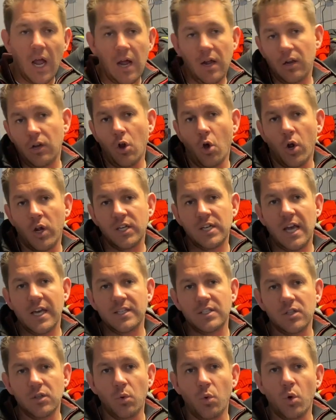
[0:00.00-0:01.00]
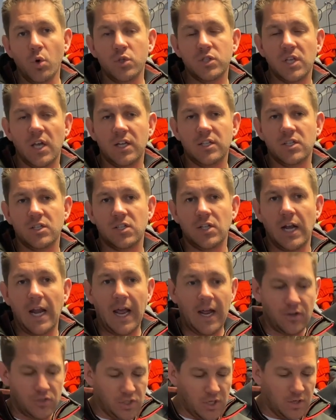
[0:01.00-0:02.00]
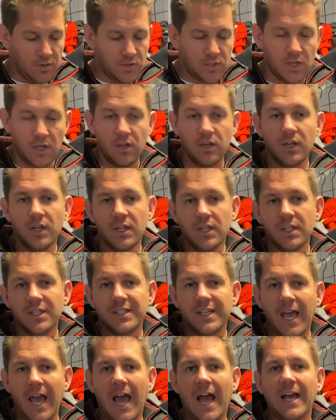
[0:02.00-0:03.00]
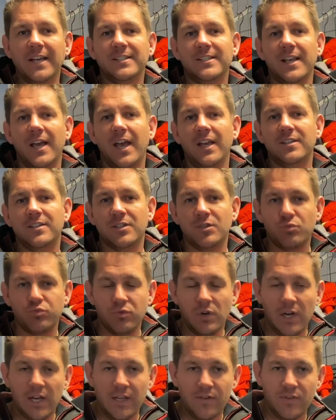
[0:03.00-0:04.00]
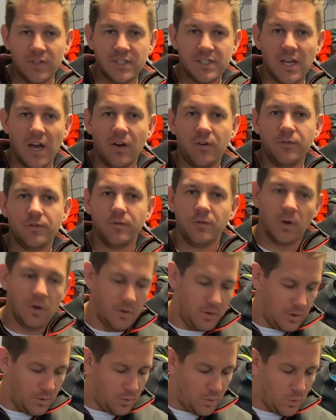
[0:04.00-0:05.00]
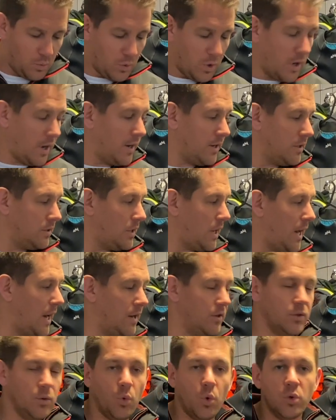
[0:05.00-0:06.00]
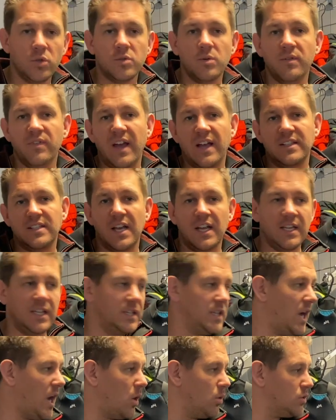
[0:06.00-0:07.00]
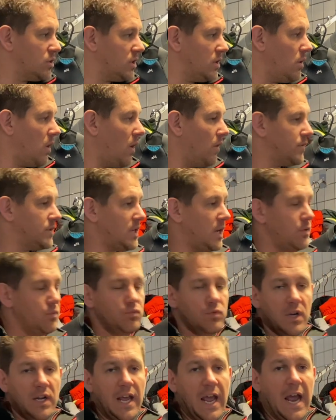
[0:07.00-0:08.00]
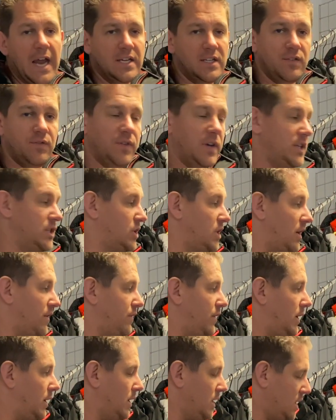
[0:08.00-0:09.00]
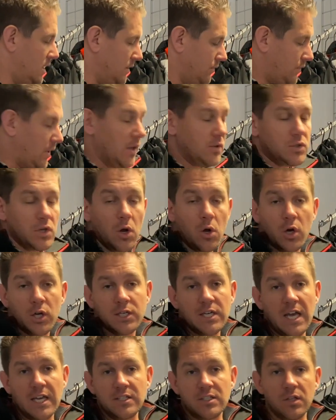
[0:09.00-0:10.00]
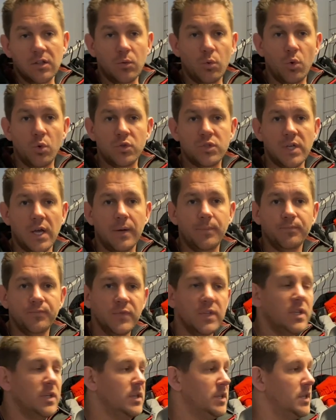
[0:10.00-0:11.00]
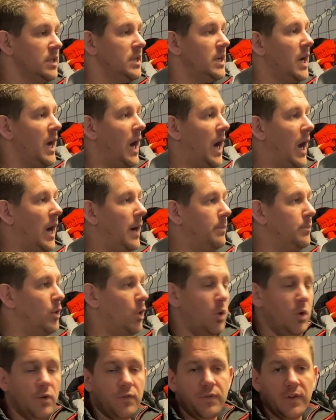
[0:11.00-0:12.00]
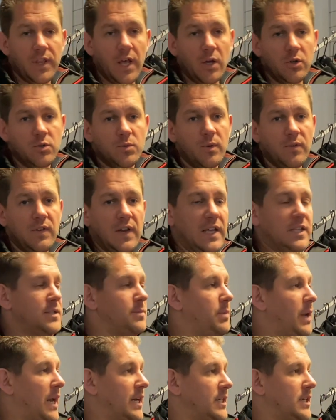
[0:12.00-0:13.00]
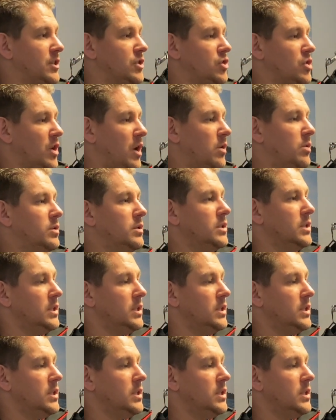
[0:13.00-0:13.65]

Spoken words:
longer days in the water just allows you to get access, relieve yourself while out on the water without taking the whole suit off. So really handy feature for those longer days on the water, or for those with less bladder control.